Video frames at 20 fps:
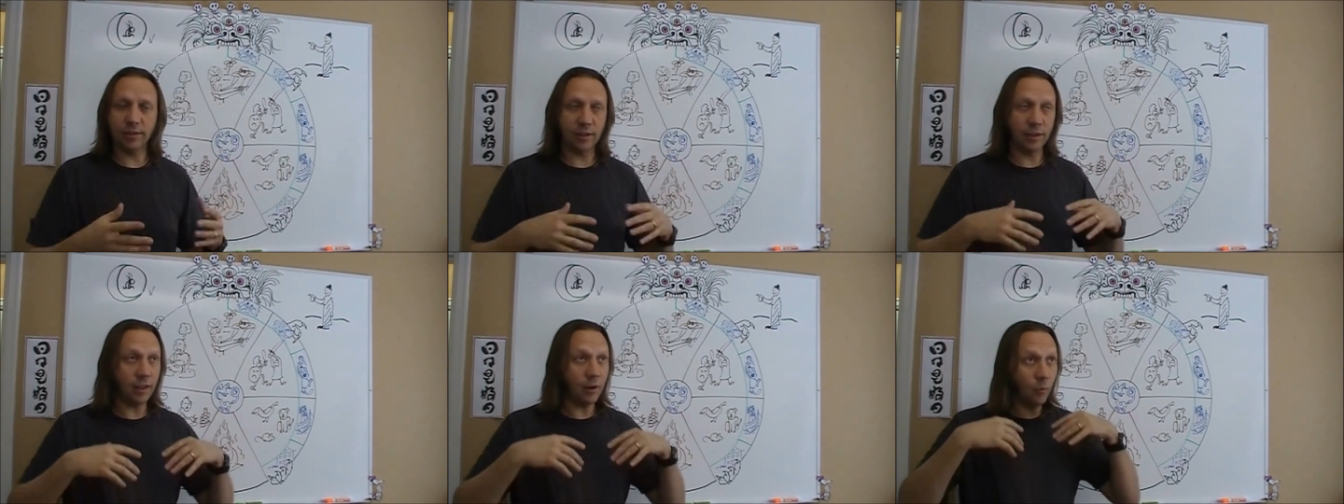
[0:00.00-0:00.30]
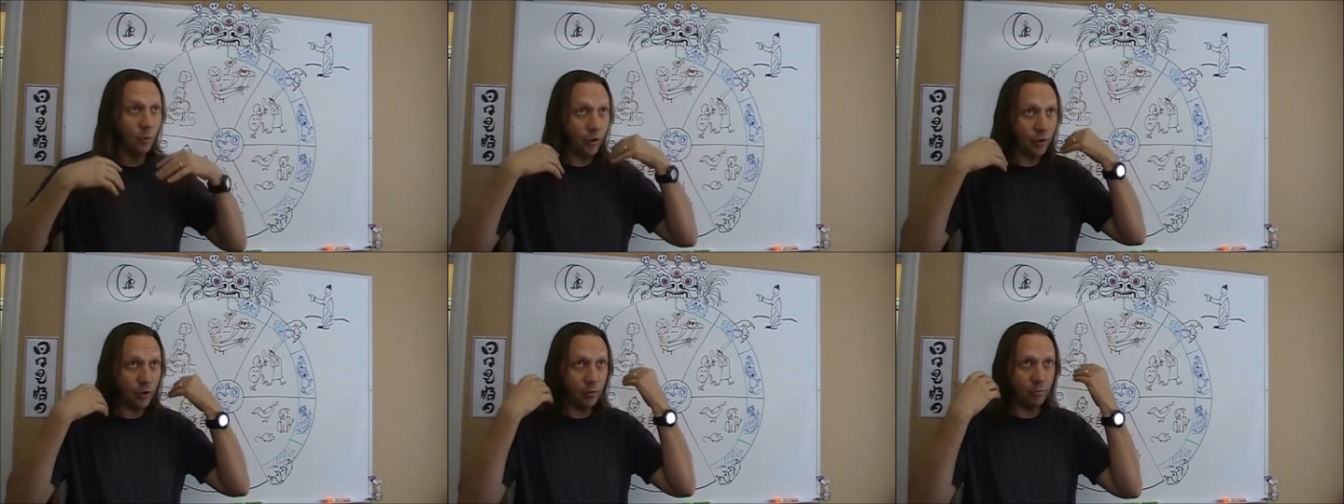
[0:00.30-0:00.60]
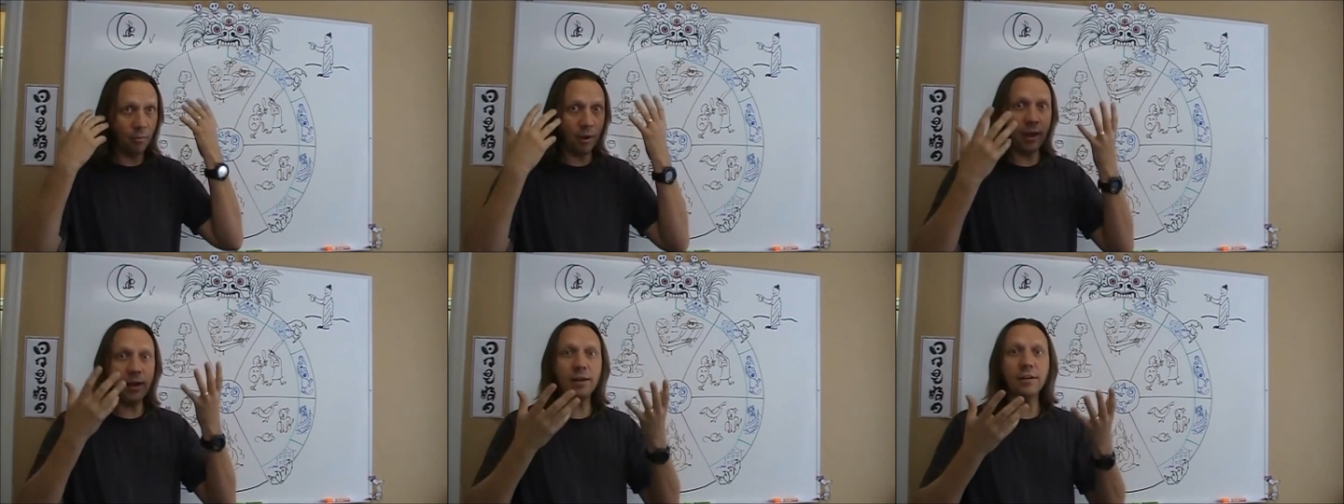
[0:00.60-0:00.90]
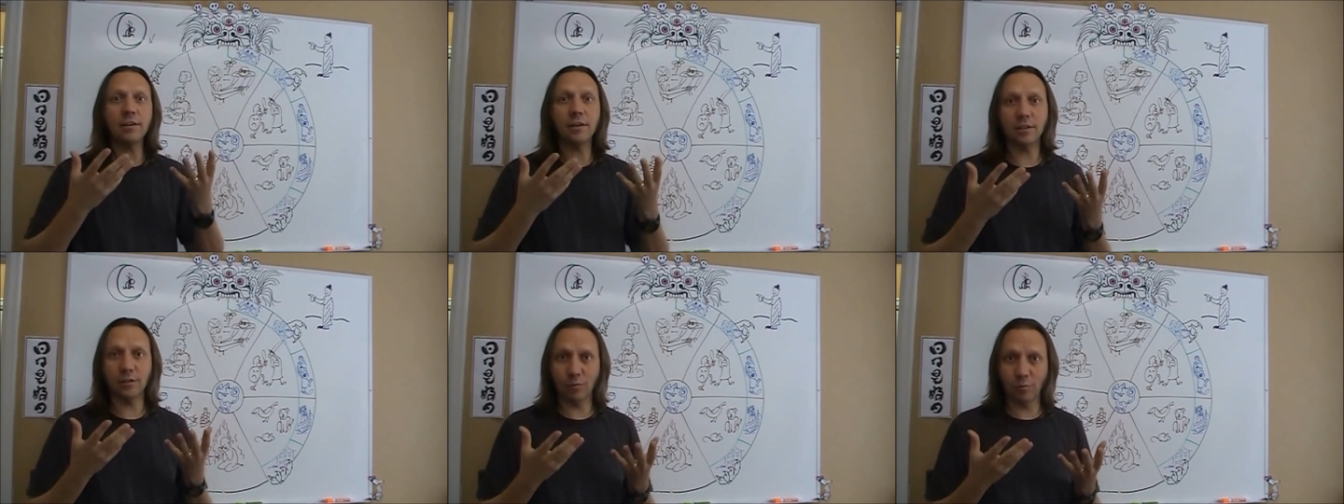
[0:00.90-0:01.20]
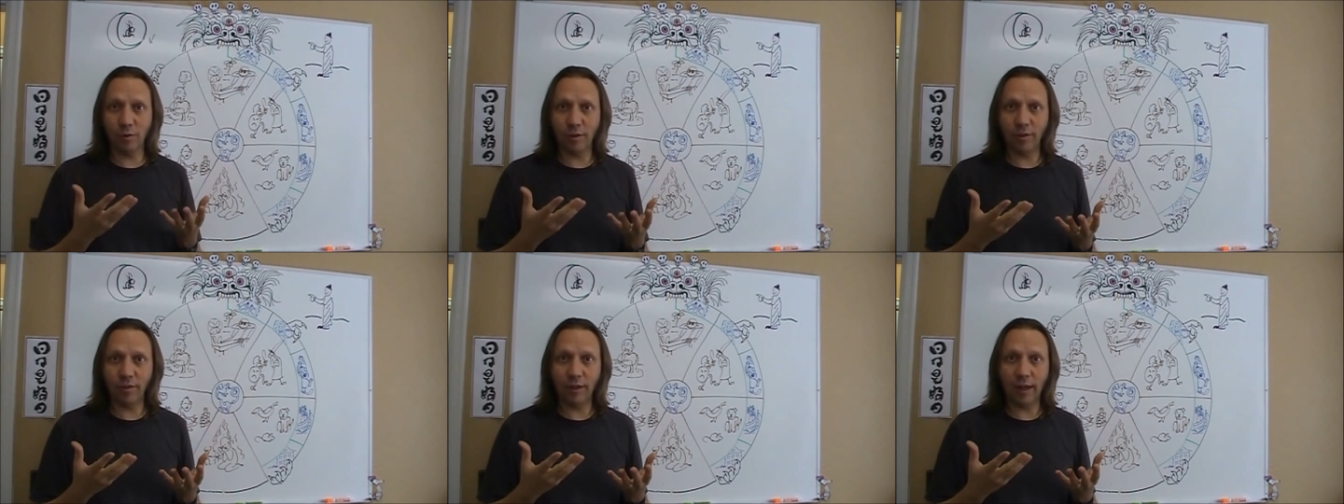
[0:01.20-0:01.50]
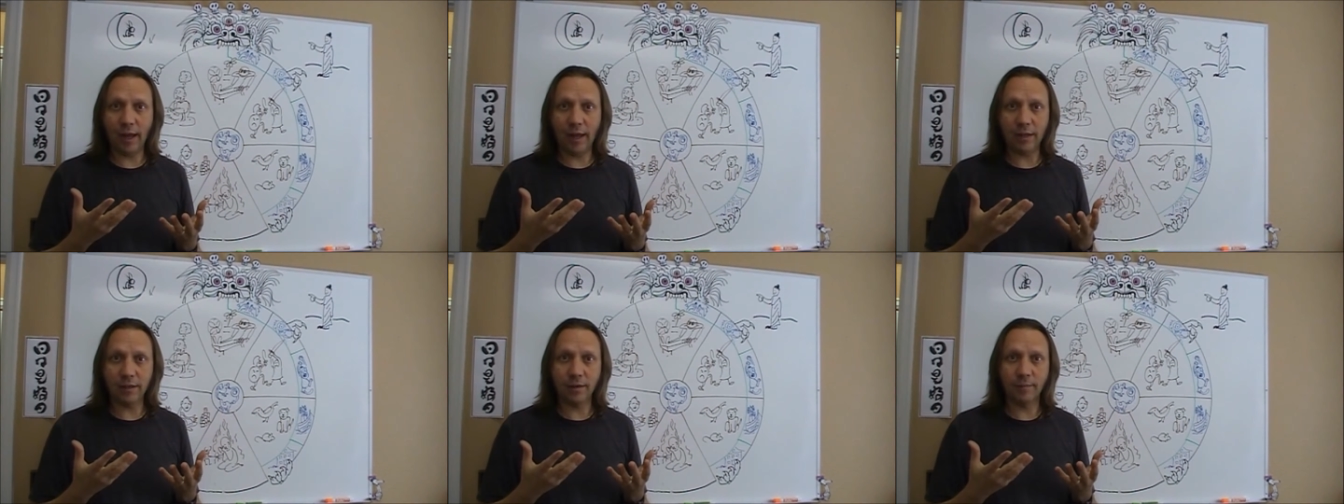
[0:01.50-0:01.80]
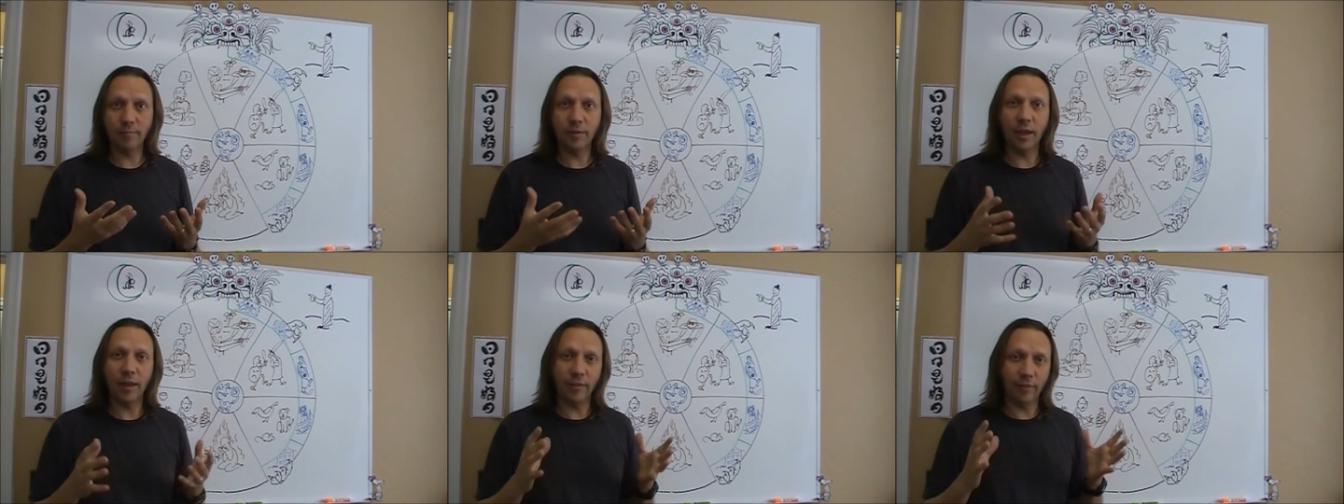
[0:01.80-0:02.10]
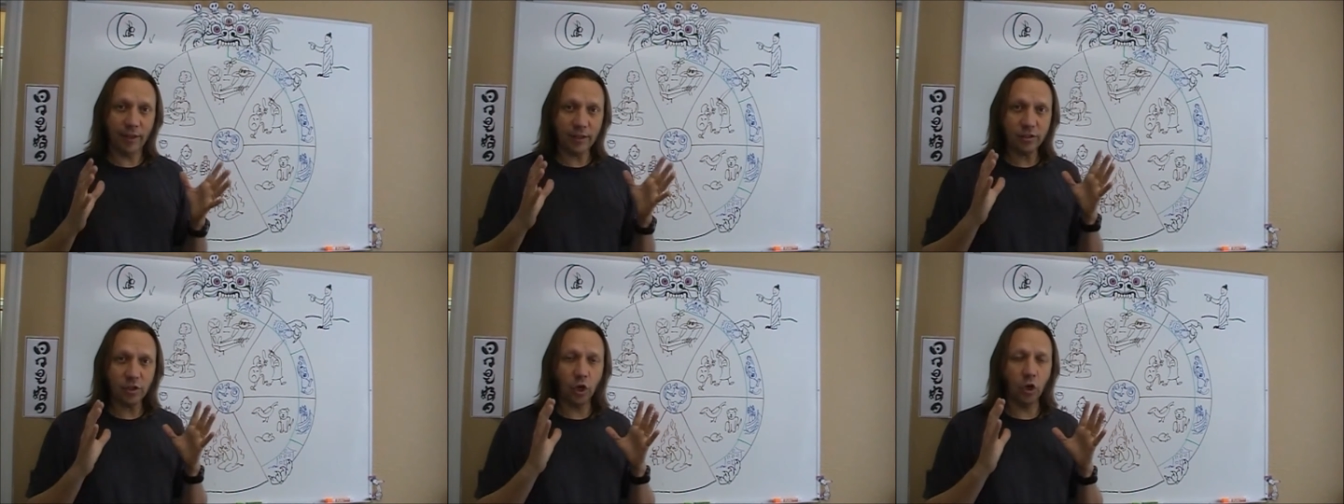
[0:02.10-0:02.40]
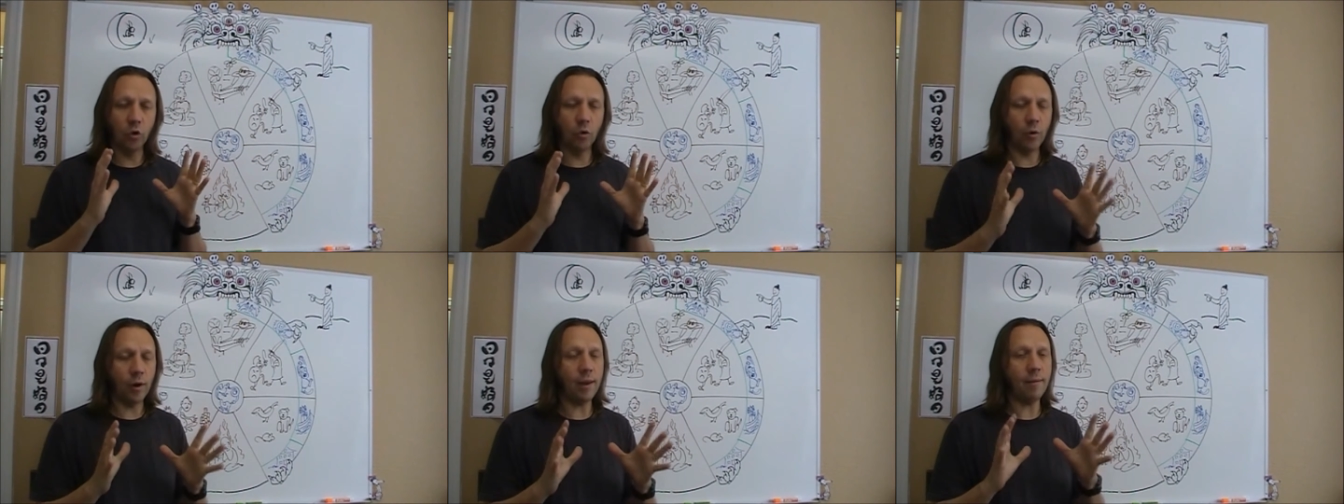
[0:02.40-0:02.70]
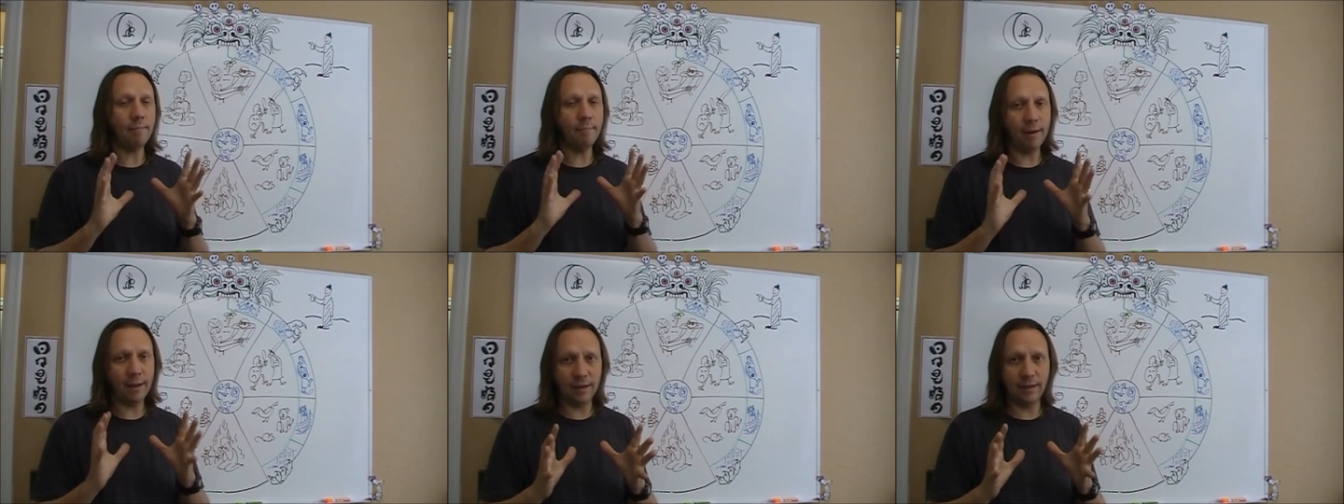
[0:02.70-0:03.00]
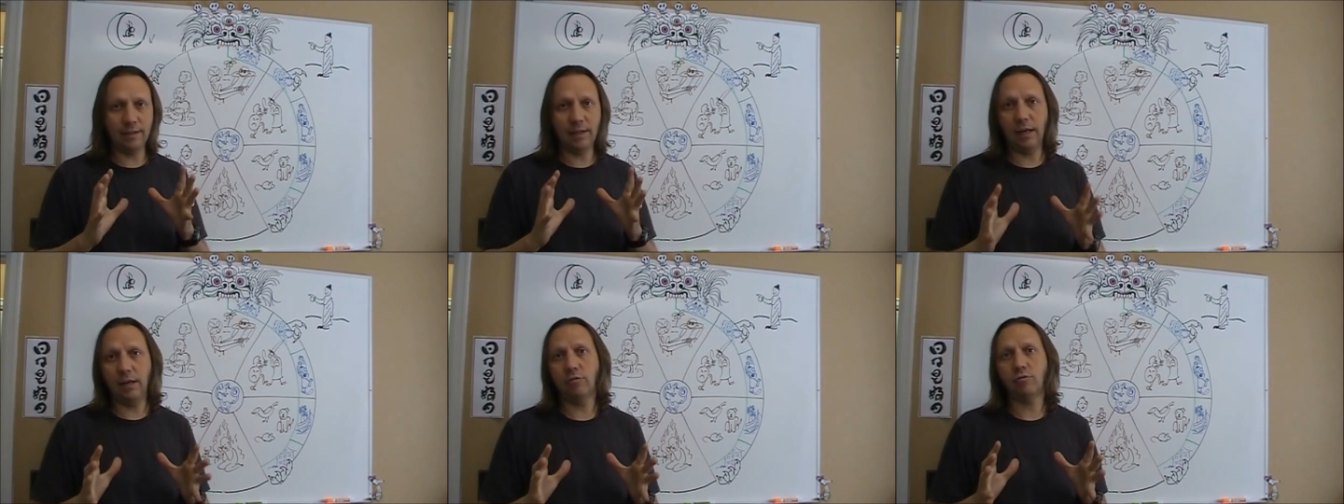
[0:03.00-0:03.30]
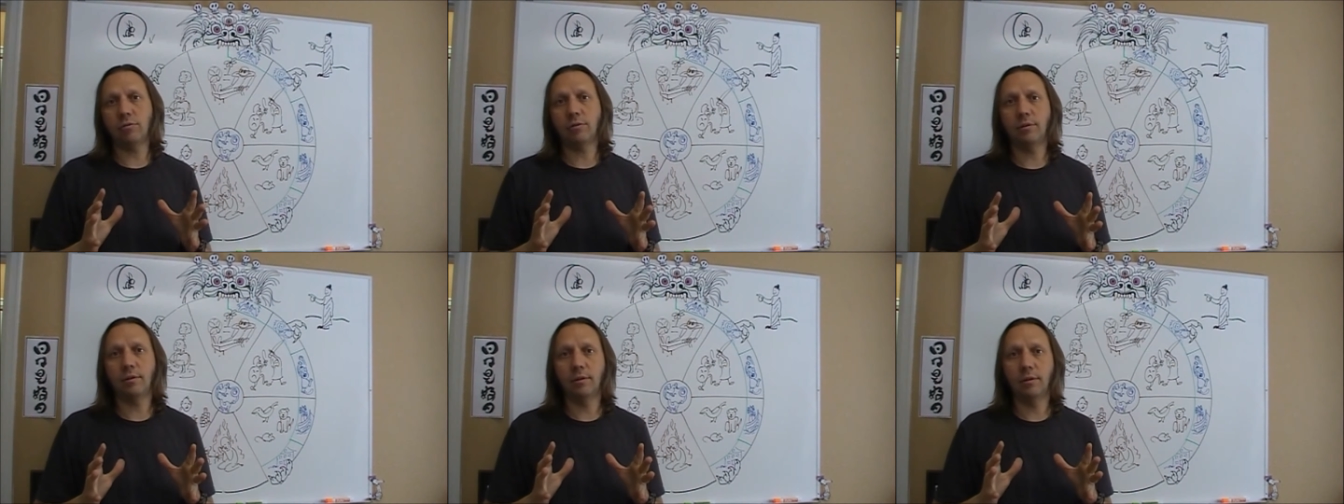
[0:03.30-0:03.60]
And then what your mind does with that, that's a great meditation.